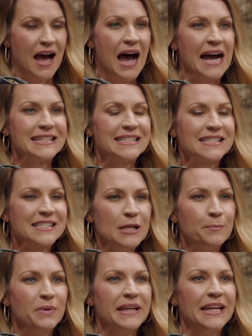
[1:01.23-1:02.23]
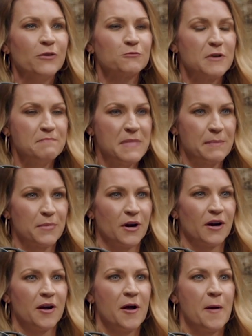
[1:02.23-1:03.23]
I simply
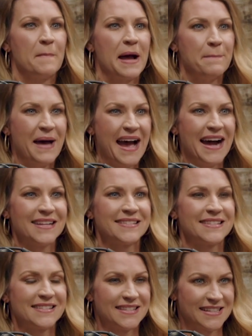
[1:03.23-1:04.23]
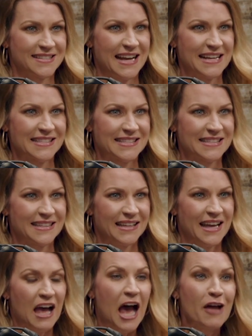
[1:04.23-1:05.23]
remember my past success.
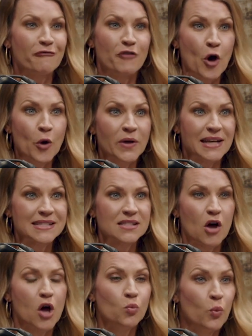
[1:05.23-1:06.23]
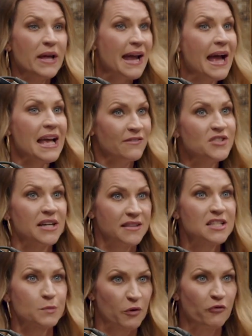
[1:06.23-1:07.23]
I focus on when I have done
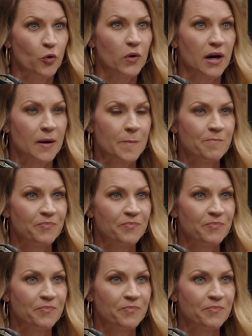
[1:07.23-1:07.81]
this before.